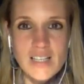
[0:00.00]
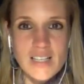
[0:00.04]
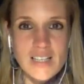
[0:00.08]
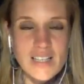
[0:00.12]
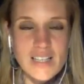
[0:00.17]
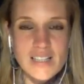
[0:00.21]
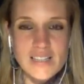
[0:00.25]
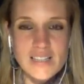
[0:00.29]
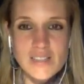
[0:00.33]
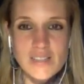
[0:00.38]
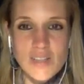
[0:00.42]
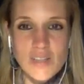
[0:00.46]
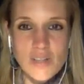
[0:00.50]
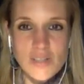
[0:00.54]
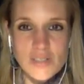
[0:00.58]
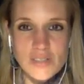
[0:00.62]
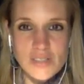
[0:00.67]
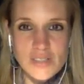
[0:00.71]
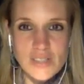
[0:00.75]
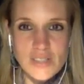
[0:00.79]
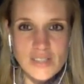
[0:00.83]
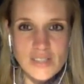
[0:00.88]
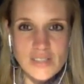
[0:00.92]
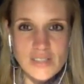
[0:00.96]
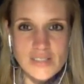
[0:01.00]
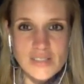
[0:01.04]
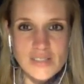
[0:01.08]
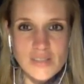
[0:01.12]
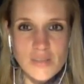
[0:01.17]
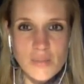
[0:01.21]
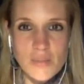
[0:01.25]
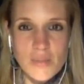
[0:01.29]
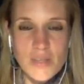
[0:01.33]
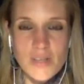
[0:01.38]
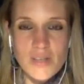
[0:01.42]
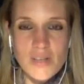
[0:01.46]
is nonsense,
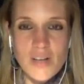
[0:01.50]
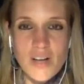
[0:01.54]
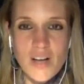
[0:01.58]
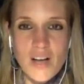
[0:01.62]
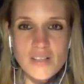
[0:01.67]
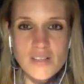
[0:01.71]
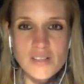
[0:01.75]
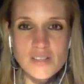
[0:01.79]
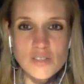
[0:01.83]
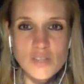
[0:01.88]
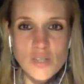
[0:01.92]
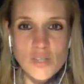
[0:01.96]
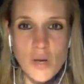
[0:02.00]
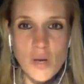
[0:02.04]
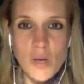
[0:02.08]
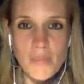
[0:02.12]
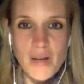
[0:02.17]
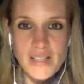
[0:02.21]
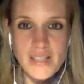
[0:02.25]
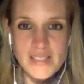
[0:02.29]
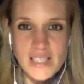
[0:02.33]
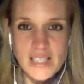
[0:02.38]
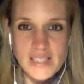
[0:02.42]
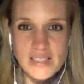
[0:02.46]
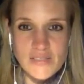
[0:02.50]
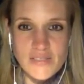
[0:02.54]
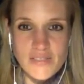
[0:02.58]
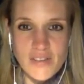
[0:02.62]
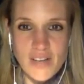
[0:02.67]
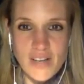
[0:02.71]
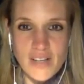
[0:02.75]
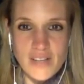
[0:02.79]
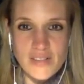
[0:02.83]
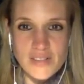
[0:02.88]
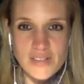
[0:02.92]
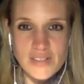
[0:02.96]
but you can't stop
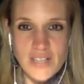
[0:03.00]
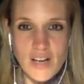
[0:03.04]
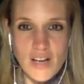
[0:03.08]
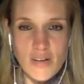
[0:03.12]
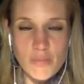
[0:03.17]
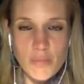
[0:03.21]
identifying yourself.